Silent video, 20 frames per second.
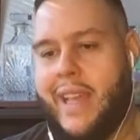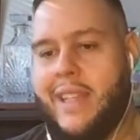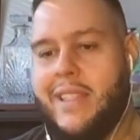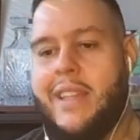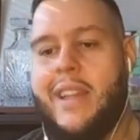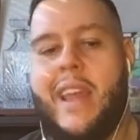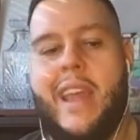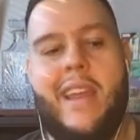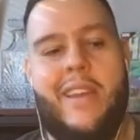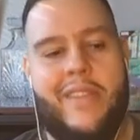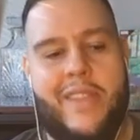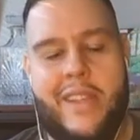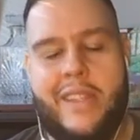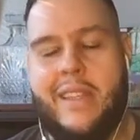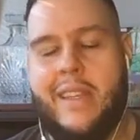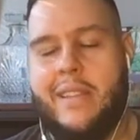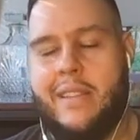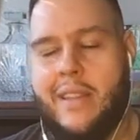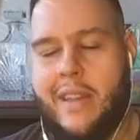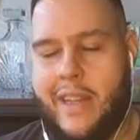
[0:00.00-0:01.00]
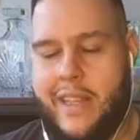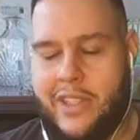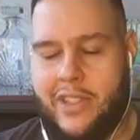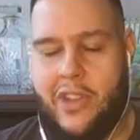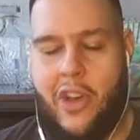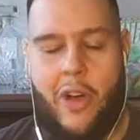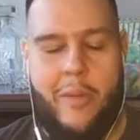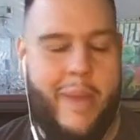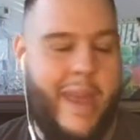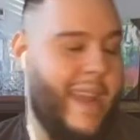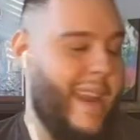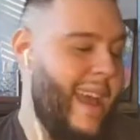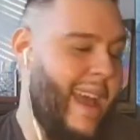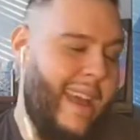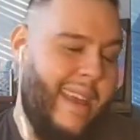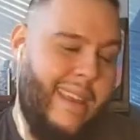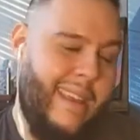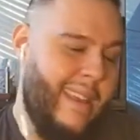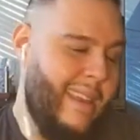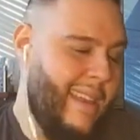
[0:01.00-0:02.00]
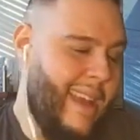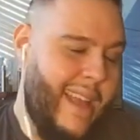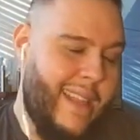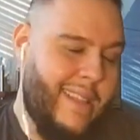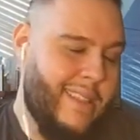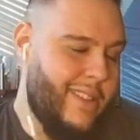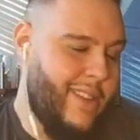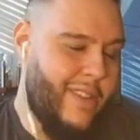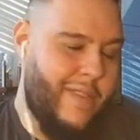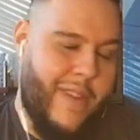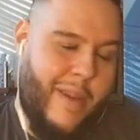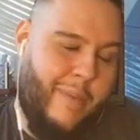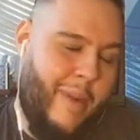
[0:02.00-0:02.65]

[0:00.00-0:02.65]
He's going to hear this and he's going to insult me, and I deserve it.